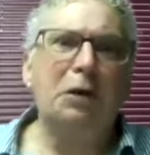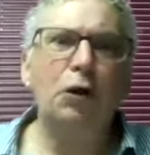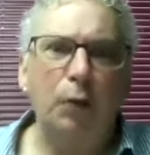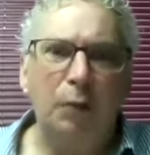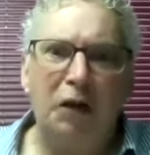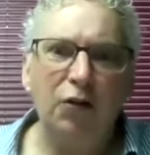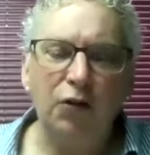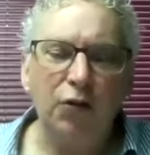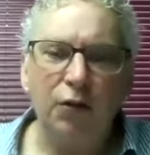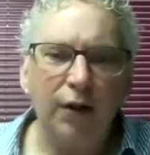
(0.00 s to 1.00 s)
human
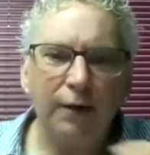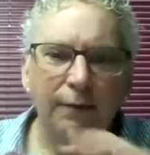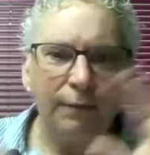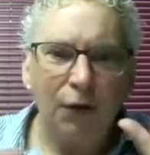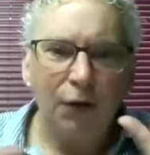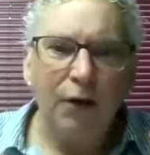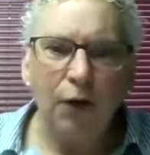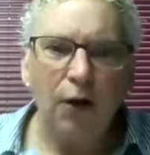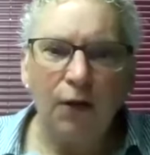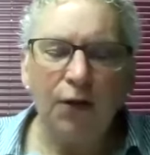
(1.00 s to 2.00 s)
beings are, you know,
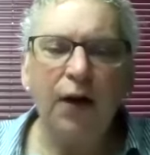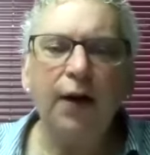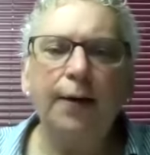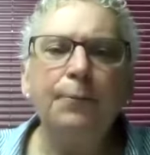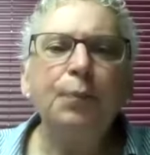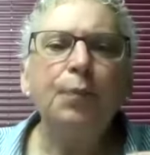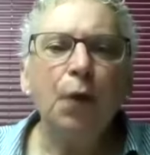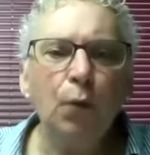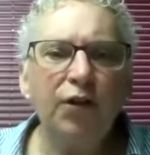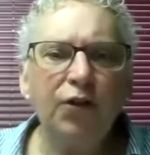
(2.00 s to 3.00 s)
evil all the time.
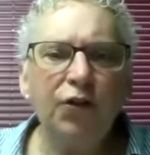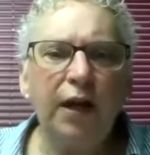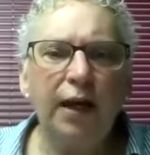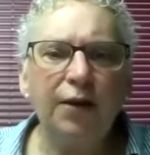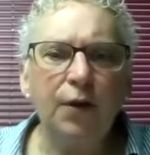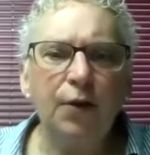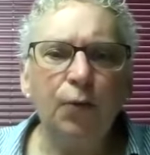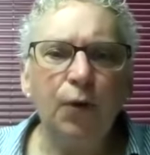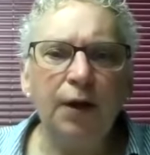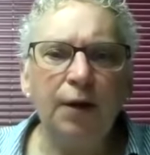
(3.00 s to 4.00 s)
What it's saying is
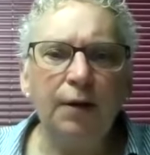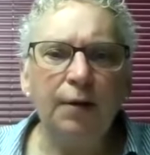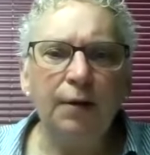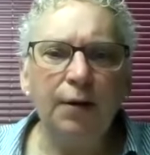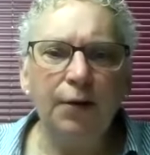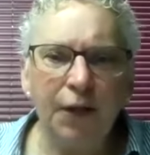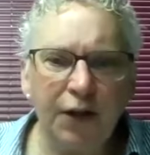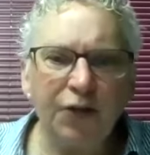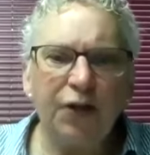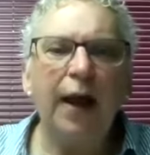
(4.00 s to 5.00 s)
that when
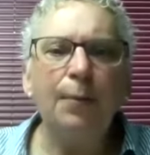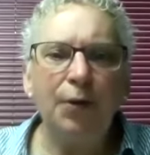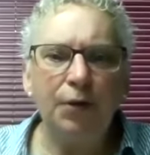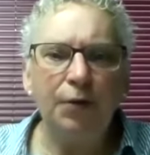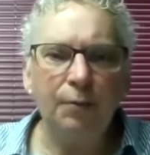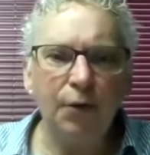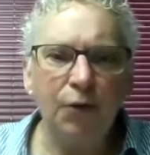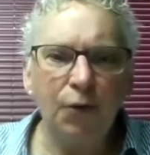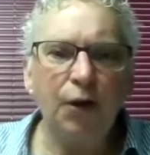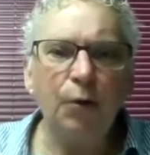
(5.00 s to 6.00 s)
things happen
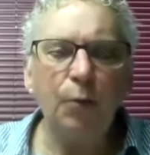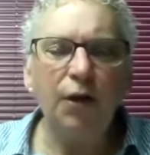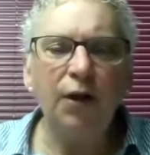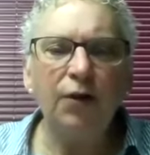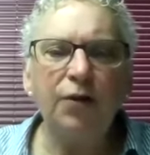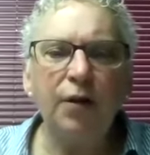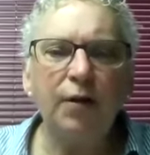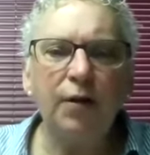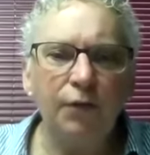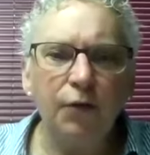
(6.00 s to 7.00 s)
between human beings that
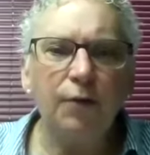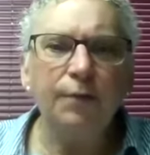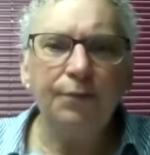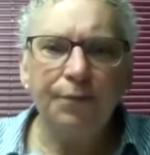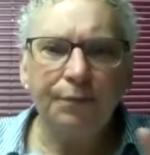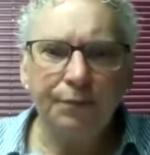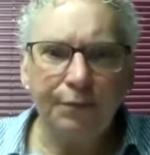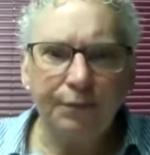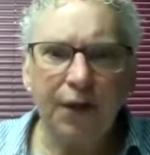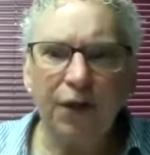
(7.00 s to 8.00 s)
are evil,
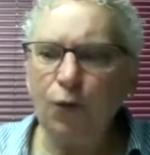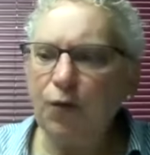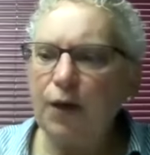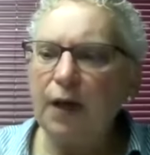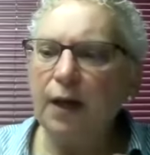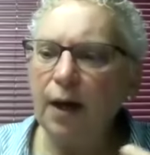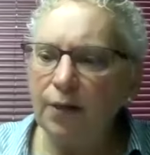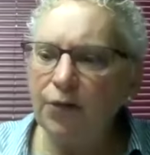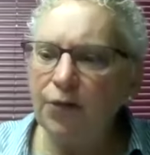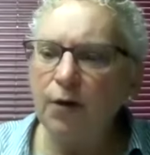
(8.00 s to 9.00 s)
that sort of thing,
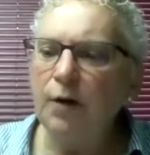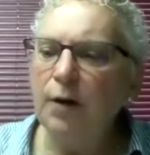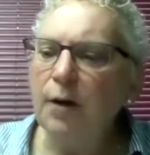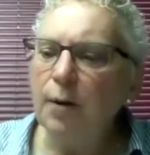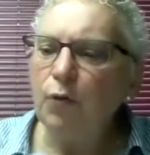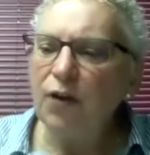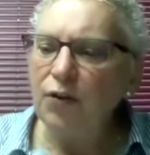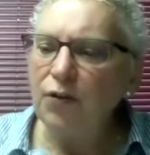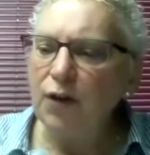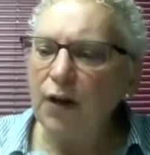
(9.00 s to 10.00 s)
God is our
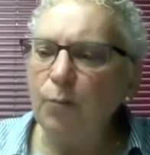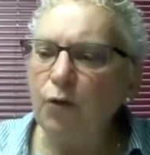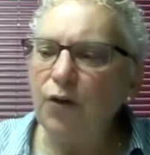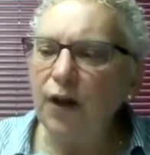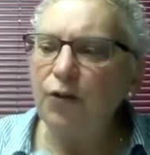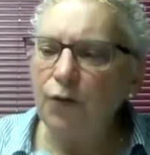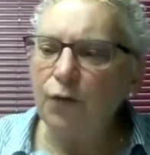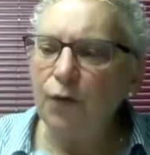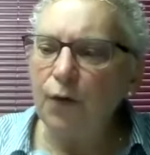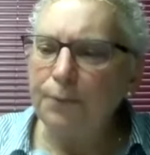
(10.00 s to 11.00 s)
presence in and protection
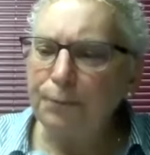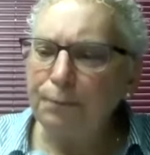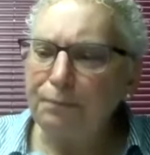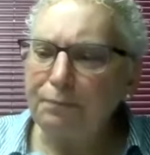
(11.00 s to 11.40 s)
from.